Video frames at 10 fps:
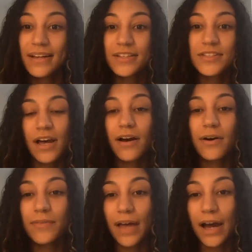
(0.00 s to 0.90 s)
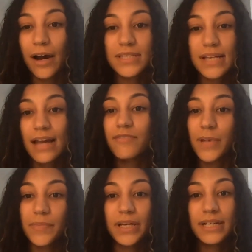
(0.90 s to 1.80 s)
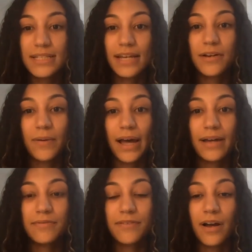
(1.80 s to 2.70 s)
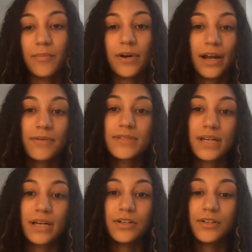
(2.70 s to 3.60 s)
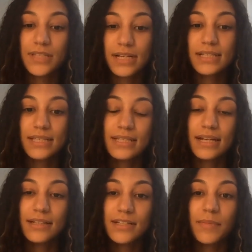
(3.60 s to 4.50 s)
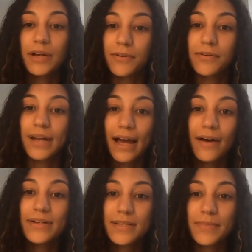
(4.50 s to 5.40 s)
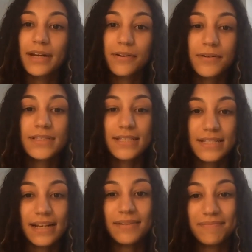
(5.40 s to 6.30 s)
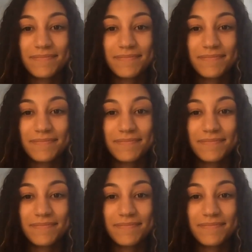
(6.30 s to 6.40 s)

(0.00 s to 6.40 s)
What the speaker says: So that was kind of my biggest takeaway from when I was a nursing assistant to my role now as a medical assistant.